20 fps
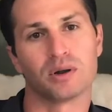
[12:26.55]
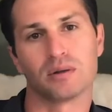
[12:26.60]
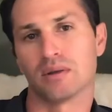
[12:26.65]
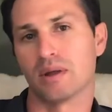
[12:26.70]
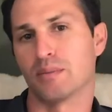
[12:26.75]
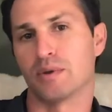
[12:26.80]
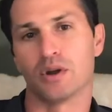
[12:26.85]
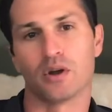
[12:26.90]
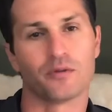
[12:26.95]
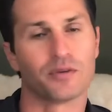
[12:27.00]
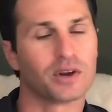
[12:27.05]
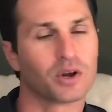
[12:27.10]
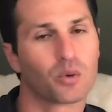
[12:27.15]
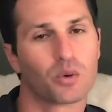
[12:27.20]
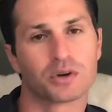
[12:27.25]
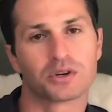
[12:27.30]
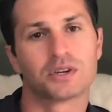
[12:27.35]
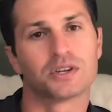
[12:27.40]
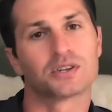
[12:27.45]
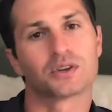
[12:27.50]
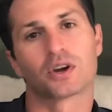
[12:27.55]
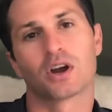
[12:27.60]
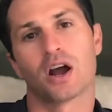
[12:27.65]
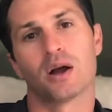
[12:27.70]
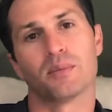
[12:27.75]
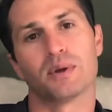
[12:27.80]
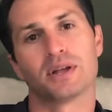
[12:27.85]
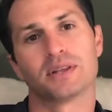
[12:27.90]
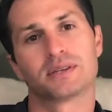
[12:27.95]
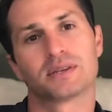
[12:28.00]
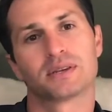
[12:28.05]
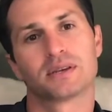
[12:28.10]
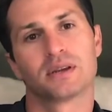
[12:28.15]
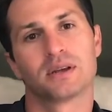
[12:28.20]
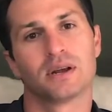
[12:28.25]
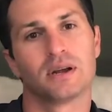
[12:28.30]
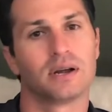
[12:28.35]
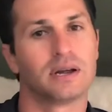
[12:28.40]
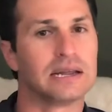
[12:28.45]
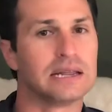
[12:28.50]
and let me know if any questions or comments
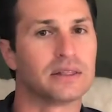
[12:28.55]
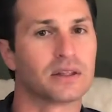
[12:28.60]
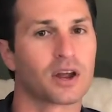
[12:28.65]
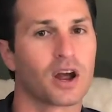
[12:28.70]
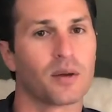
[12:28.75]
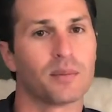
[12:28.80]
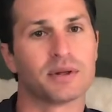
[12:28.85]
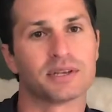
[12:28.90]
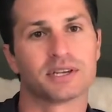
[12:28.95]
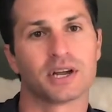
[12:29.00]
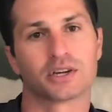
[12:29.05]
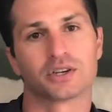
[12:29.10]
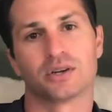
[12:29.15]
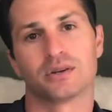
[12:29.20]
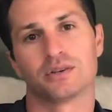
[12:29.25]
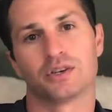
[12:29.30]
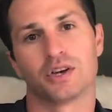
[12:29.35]
in the comment section.